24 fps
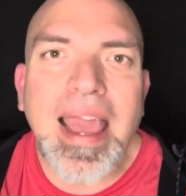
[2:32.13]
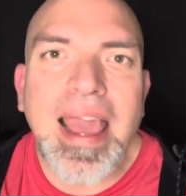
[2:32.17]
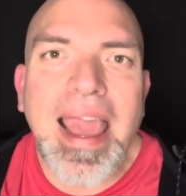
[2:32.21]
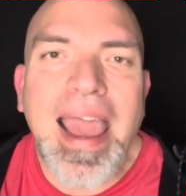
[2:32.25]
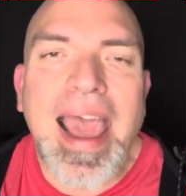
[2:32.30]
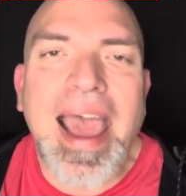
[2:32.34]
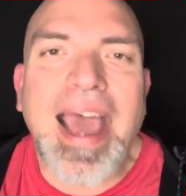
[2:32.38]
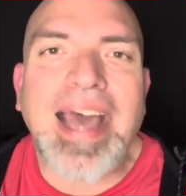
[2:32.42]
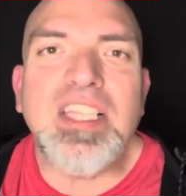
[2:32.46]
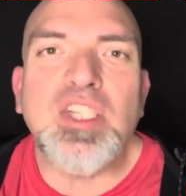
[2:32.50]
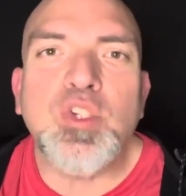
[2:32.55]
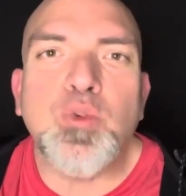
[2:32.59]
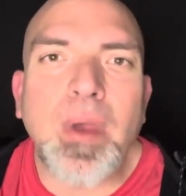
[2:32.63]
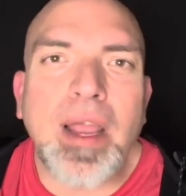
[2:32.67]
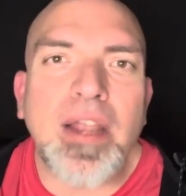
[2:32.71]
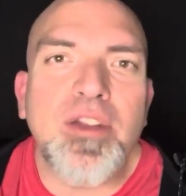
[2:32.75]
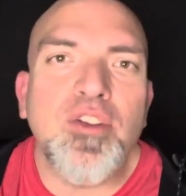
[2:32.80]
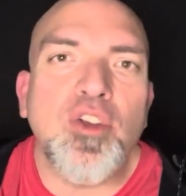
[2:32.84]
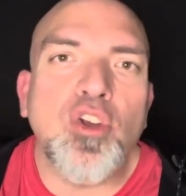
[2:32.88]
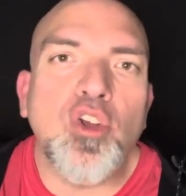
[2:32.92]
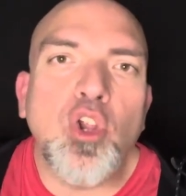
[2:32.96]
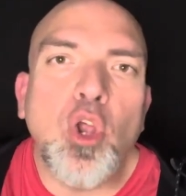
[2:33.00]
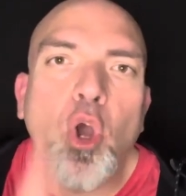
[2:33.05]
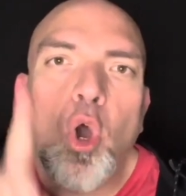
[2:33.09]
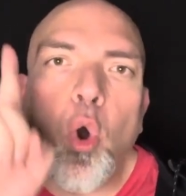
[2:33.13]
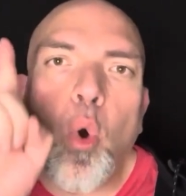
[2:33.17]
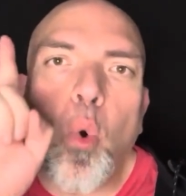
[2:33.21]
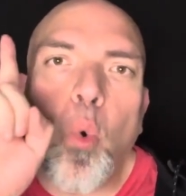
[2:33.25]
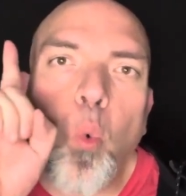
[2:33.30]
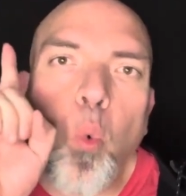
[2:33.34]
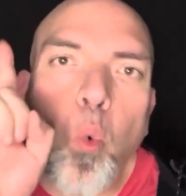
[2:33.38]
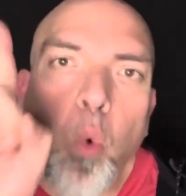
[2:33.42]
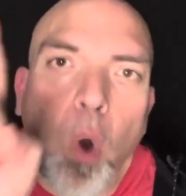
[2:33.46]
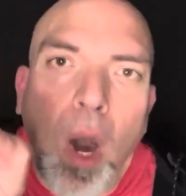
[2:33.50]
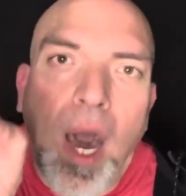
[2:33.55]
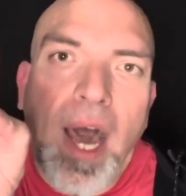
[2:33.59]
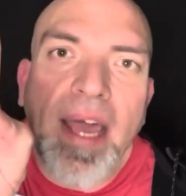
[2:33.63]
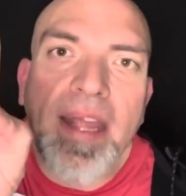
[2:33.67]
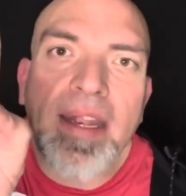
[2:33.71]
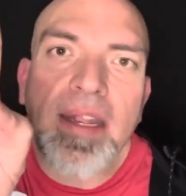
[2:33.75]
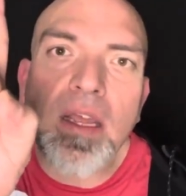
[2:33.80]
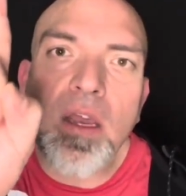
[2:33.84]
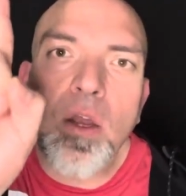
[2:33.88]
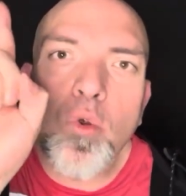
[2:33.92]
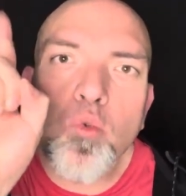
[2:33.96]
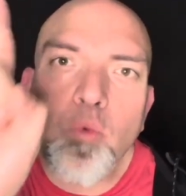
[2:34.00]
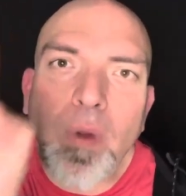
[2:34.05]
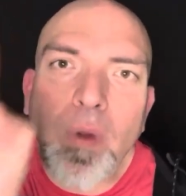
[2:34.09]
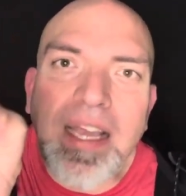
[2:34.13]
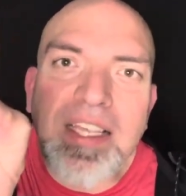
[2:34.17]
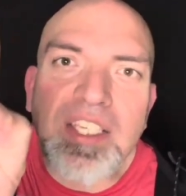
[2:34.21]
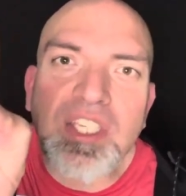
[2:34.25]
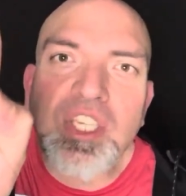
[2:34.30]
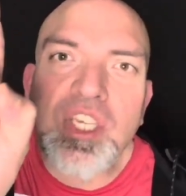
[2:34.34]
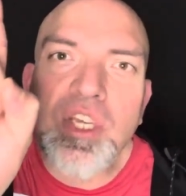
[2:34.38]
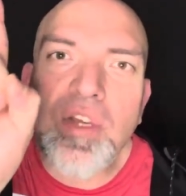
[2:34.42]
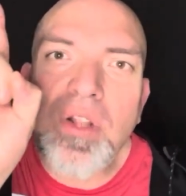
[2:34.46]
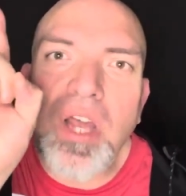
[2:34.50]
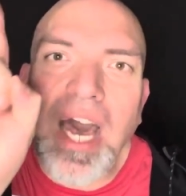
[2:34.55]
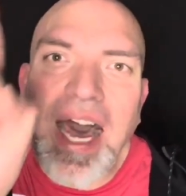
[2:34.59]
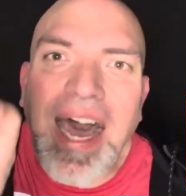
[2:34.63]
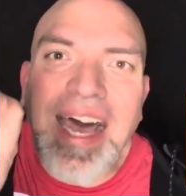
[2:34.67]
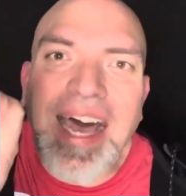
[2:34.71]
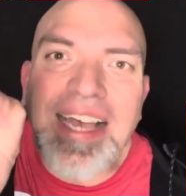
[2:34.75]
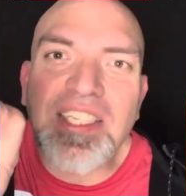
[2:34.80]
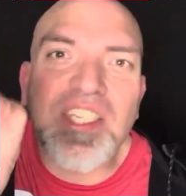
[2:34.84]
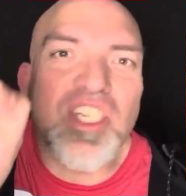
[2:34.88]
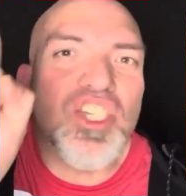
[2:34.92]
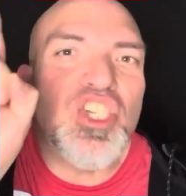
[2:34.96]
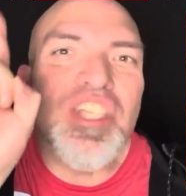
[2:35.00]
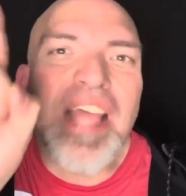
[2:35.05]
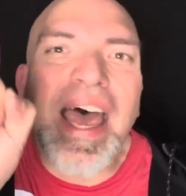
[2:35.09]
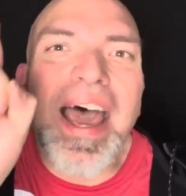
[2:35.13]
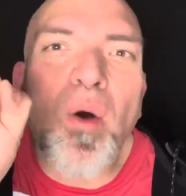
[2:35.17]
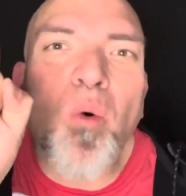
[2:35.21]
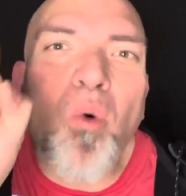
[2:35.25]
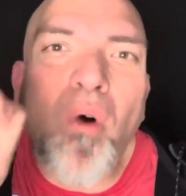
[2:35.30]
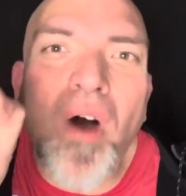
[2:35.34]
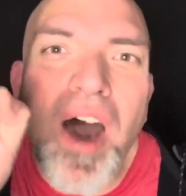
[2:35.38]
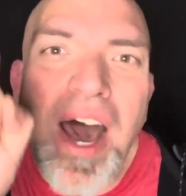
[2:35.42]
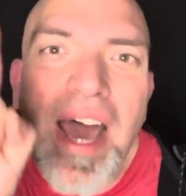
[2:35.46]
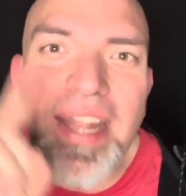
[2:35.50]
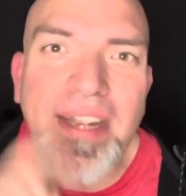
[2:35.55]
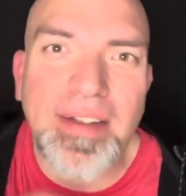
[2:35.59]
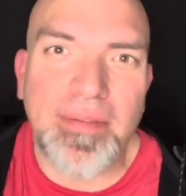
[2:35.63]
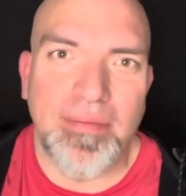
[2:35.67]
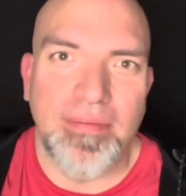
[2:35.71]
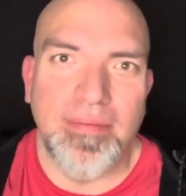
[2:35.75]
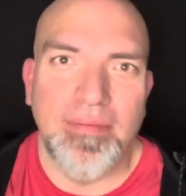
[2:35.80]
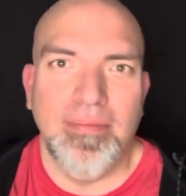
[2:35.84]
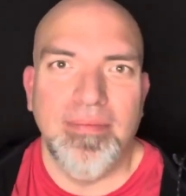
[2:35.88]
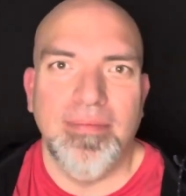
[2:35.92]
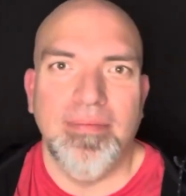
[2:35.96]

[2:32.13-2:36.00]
has rendered one rescued hostage. Not one.